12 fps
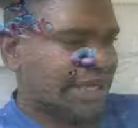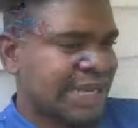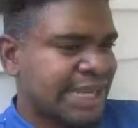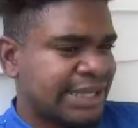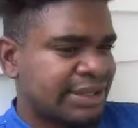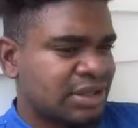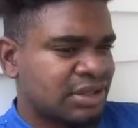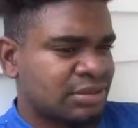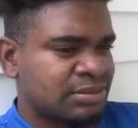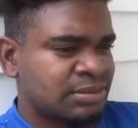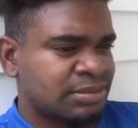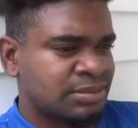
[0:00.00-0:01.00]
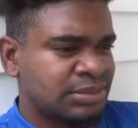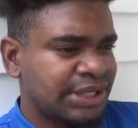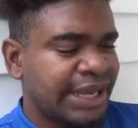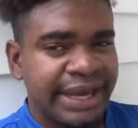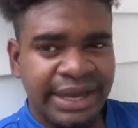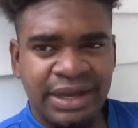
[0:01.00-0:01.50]
And um,
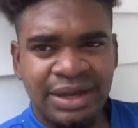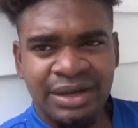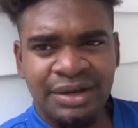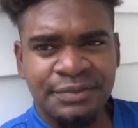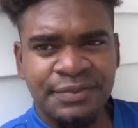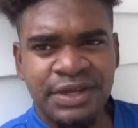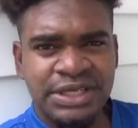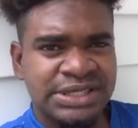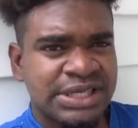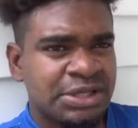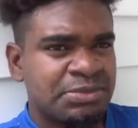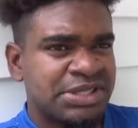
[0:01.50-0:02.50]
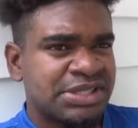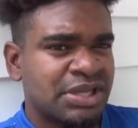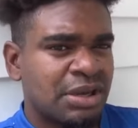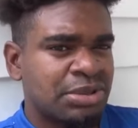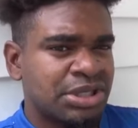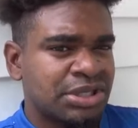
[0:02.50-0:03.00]
yeah, a lot of fun is taking place in
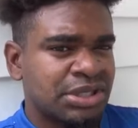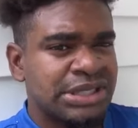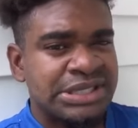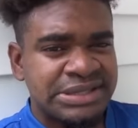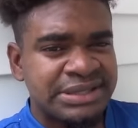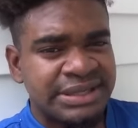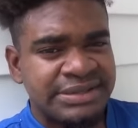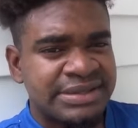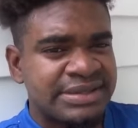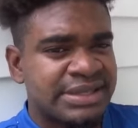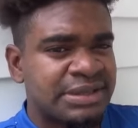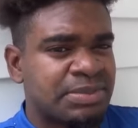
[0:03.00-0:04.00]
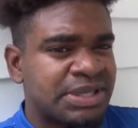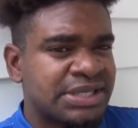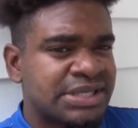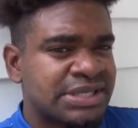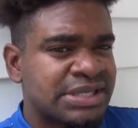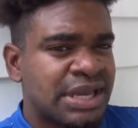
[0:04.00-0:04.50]
Dominica. Incidences take
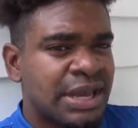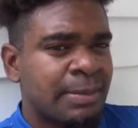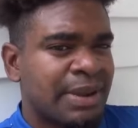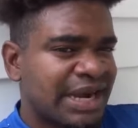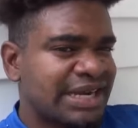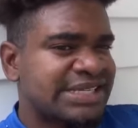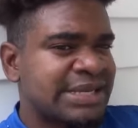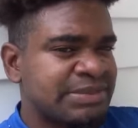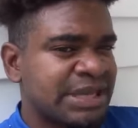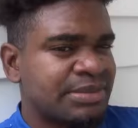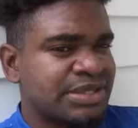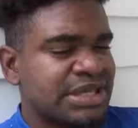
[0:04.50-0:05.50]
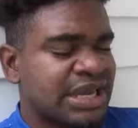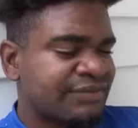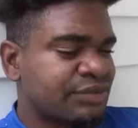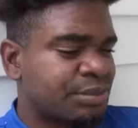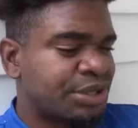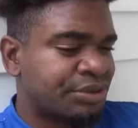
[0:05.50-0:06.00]
place, but at the same time, you still
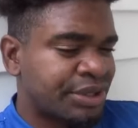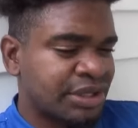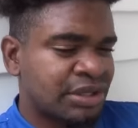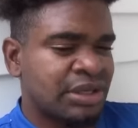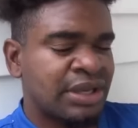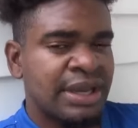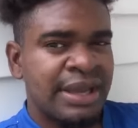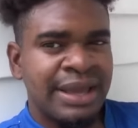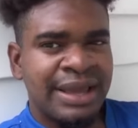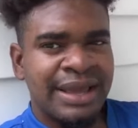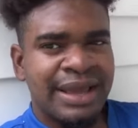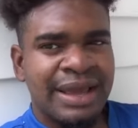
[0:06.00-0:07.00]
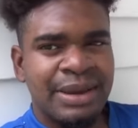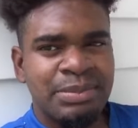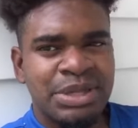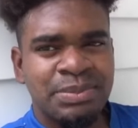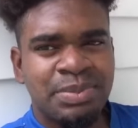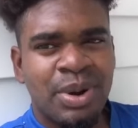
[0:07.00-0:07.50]
have to be real
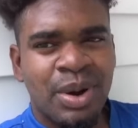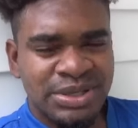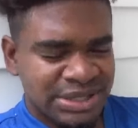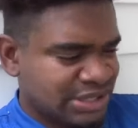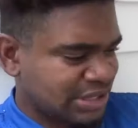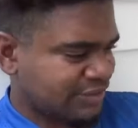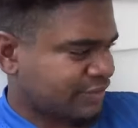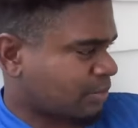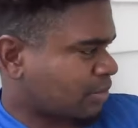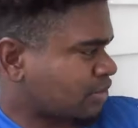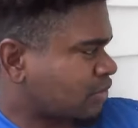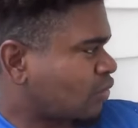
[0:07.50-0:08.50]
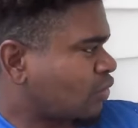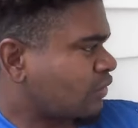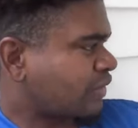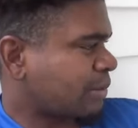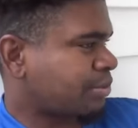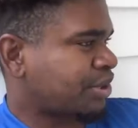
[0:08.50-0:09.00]
and be positive about the
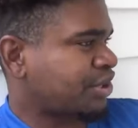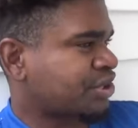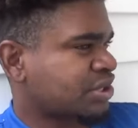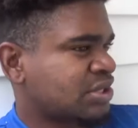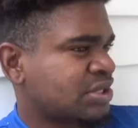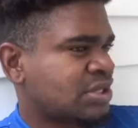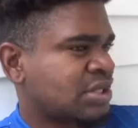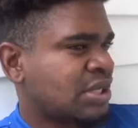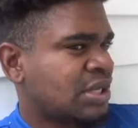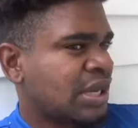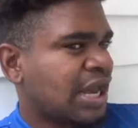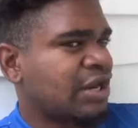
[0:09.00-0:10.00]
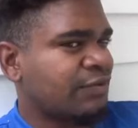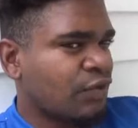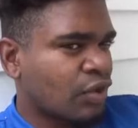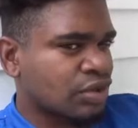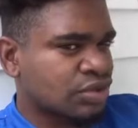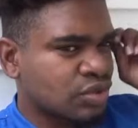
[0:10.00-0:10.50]
whole vibrations. And of
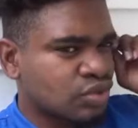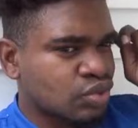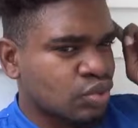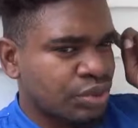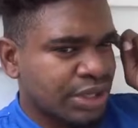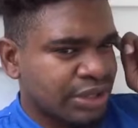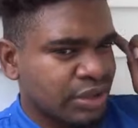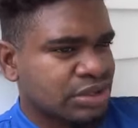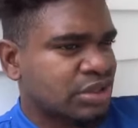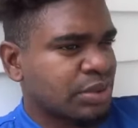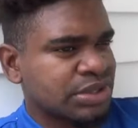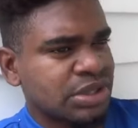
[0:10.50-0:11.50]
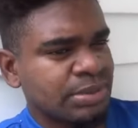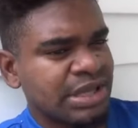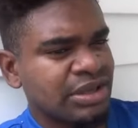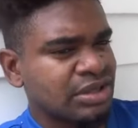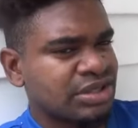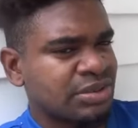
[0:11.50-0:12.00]
course, those who do their dirty ways, stop
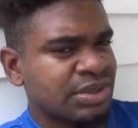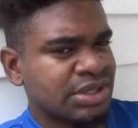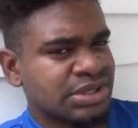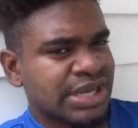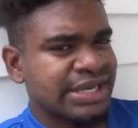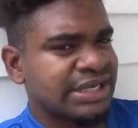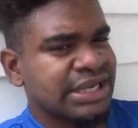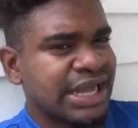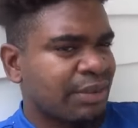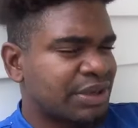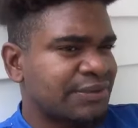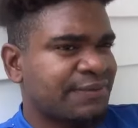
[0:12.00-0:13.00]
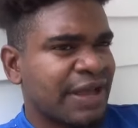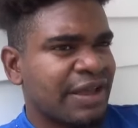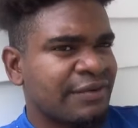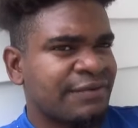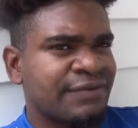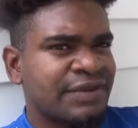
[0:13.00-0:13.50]
their dirty ways. I didn't like what the
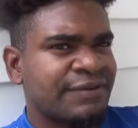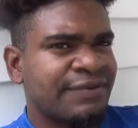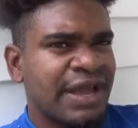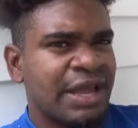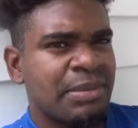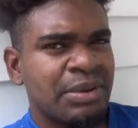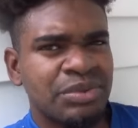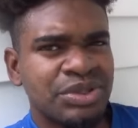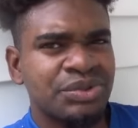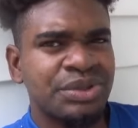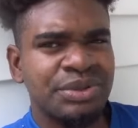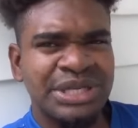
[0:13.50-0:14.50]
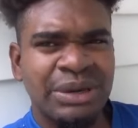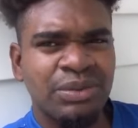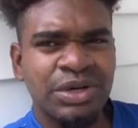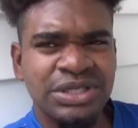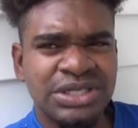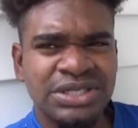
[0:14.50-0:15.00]
fire the firemen were doing with that
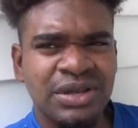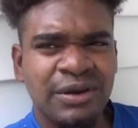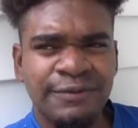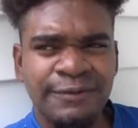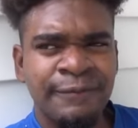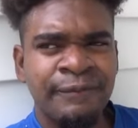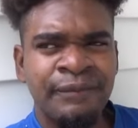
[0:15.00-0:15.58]
water stuff.